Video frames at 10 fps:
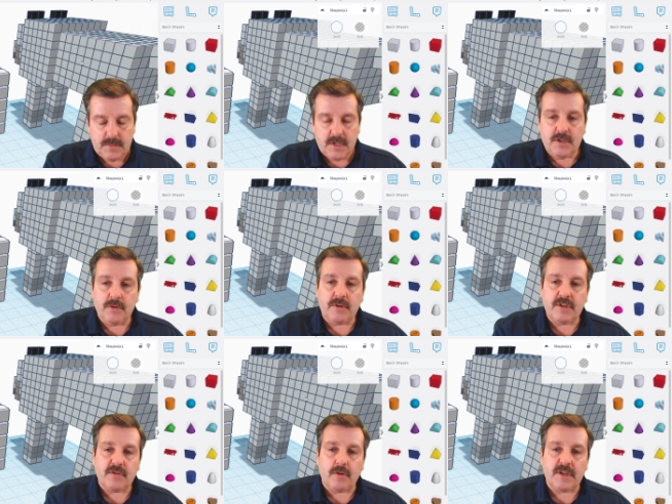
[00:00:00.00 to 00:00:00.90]
Do
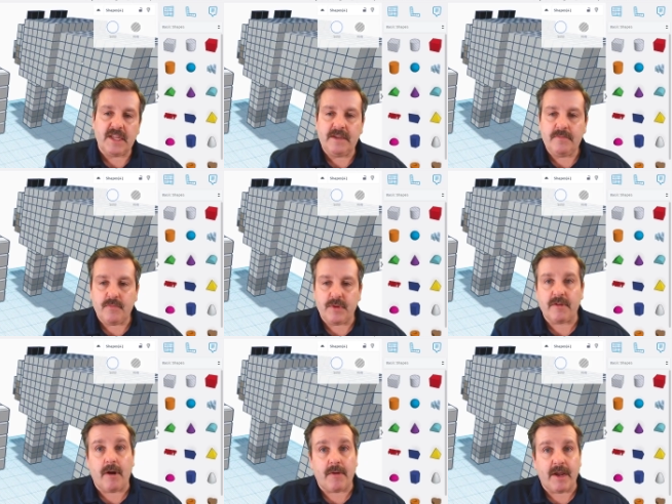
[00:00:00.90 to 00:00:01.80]
control D with
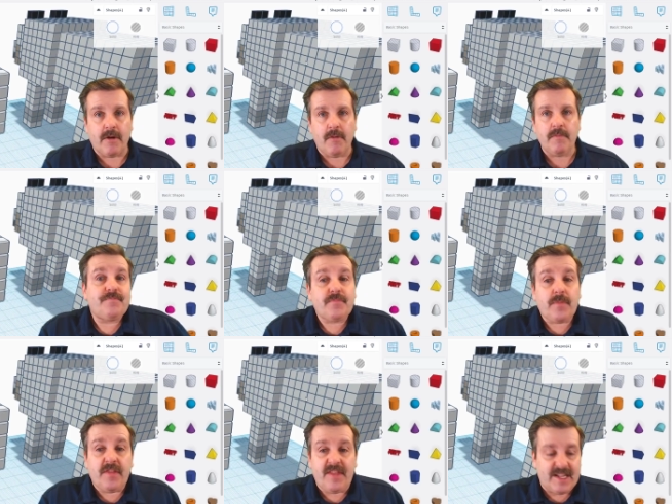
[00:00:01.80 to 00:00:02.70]
your out arrow.
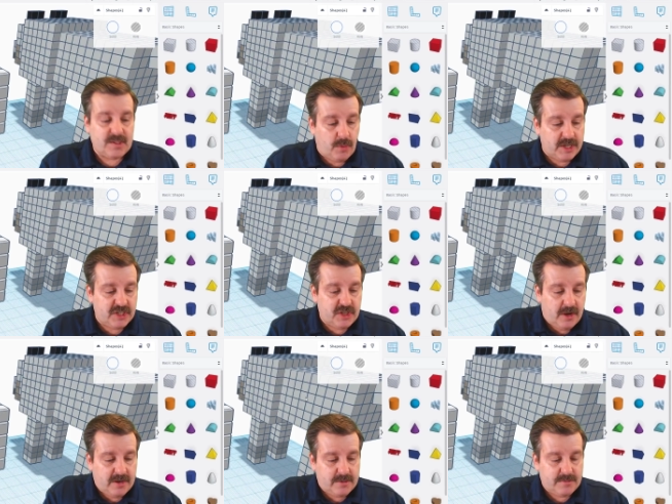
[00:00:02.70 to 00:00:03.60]
That's one
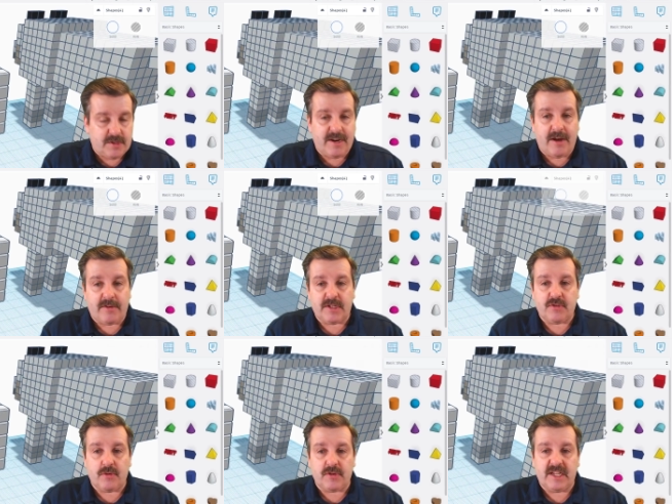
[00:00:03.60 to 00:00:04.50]
chunk, so now
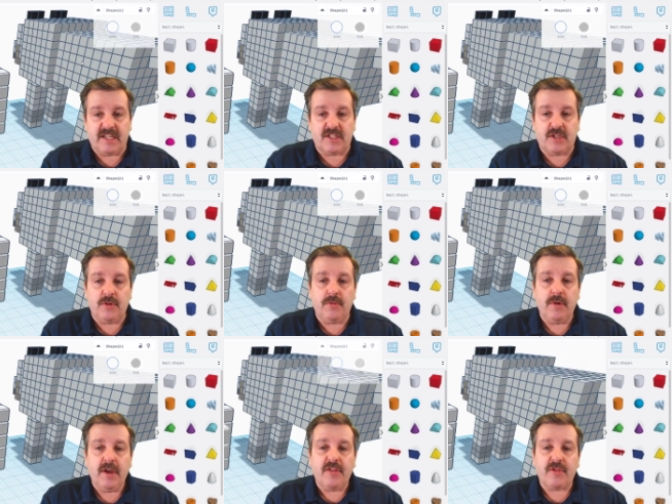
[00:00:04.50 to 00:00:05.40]
control D is
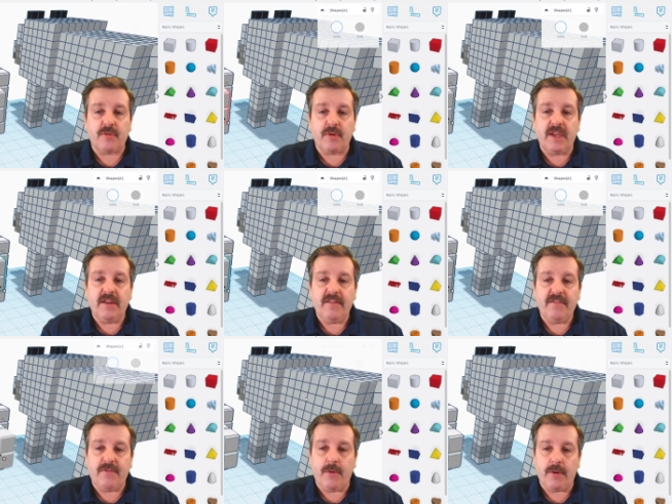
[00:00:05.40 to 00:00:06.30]
two, three,
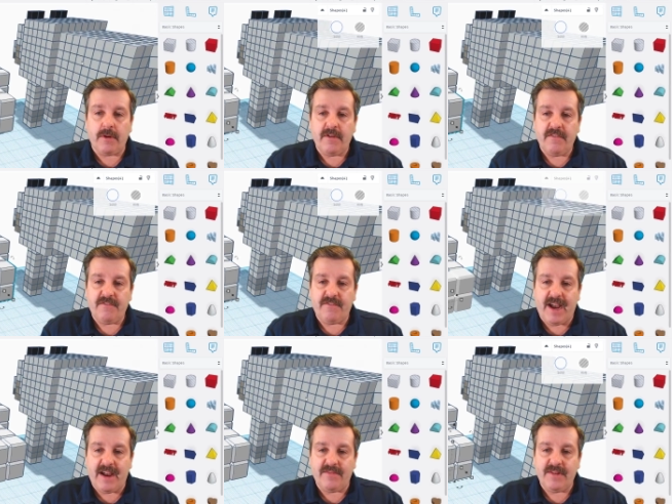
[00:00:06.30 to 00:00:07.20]
four,
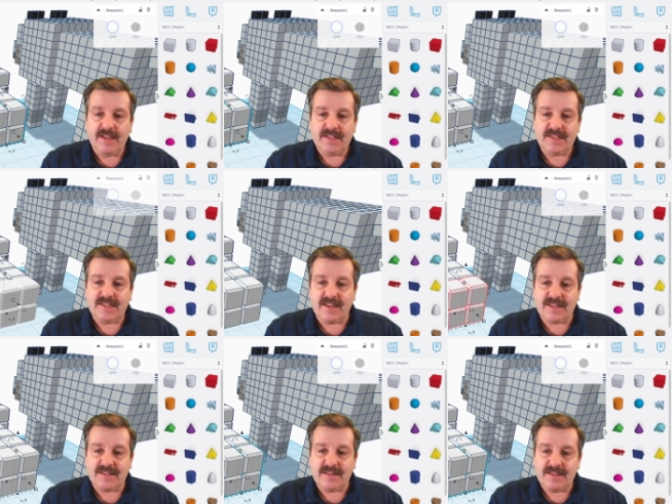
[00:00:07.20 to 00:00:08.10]
five,
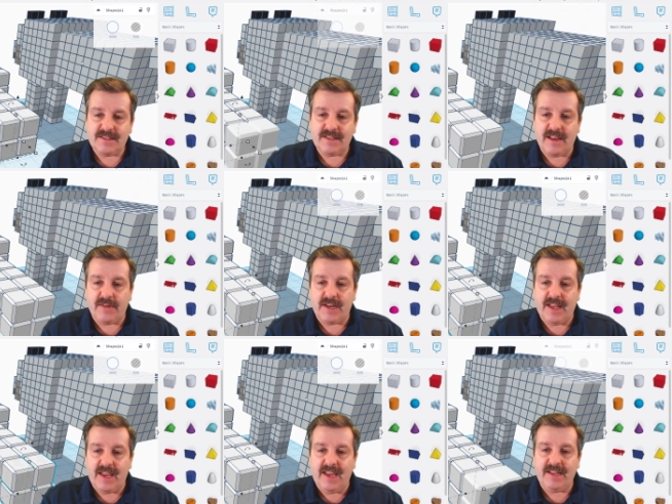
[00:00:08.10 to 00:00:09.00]
six, seven,
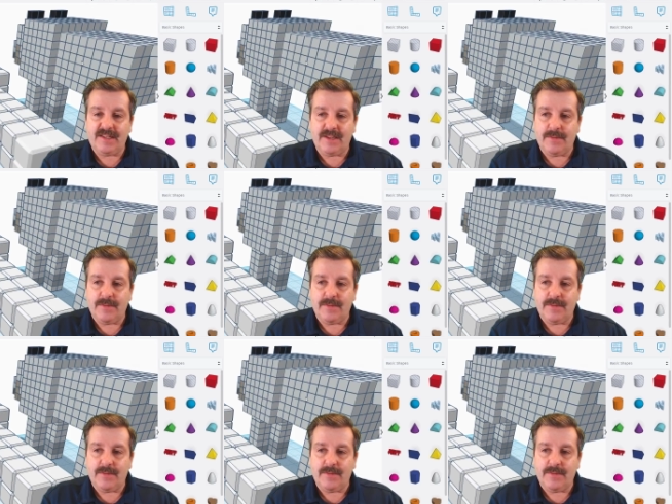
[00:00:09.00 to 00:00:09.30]
eight.